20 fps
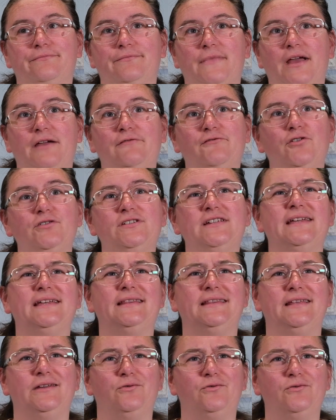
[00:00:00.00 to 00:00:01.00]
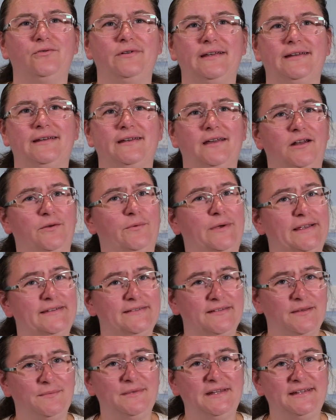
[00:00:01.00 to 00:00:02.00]
I've got it in the orchid colourway
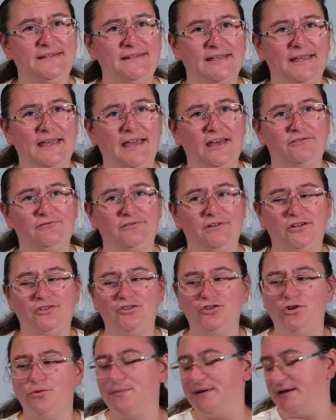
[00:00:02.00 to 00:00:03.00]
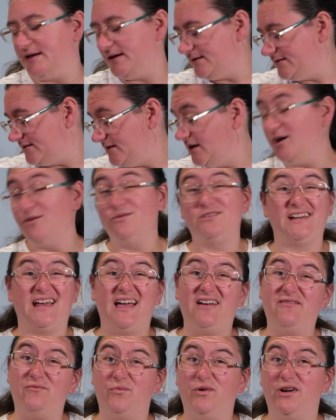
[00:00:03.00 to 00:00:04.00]
because I'm knitting Katherine a top in it, which I
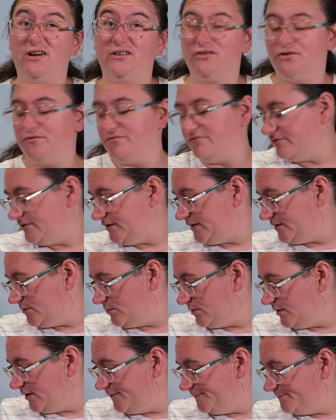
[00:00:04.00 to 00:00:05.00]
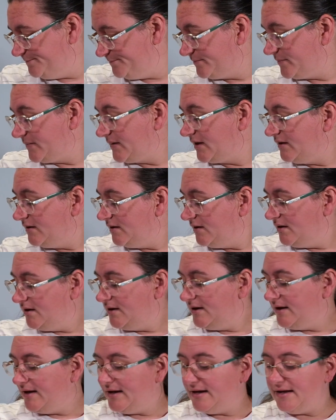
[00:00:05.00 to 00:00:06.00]
haven't worked on for a little while.
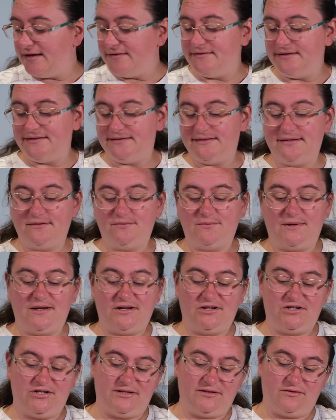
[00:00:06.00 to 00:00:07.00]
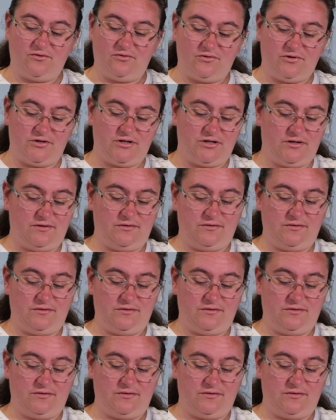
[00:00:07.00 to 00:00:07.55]
And this is where she's got to.